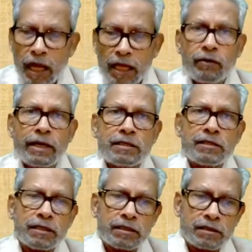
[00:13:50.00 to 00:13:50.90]

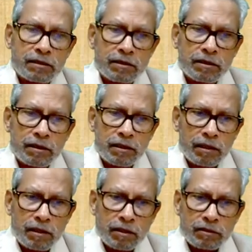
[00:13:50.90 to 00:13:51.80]
allowances.
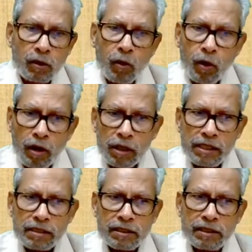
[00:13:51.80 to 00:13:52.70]
So all
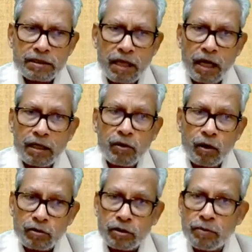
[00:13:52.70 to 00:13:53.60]
these things are
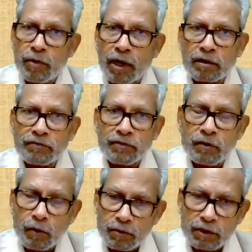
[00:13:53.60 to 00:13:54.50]
also part of
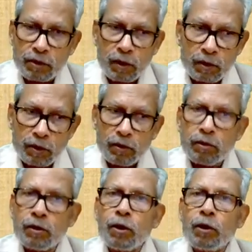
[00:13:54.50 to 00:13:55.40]
your
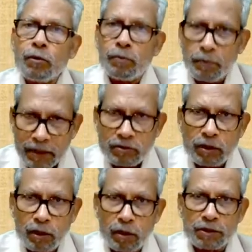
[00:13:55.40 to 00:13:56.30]

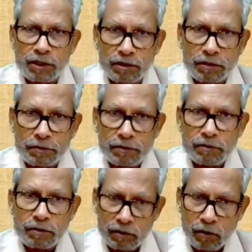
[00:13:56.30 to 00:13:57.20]
personal
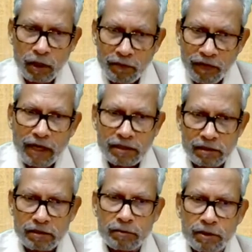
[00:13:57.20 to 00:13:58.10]
objectives. It's all our
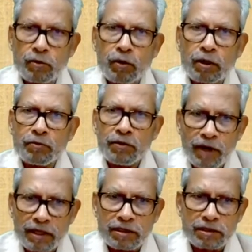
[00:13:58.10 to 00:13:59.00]
functions. It's one of the
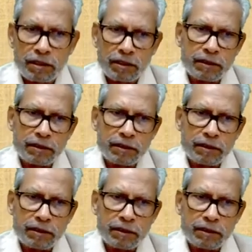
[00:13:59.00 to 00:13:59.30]
functions.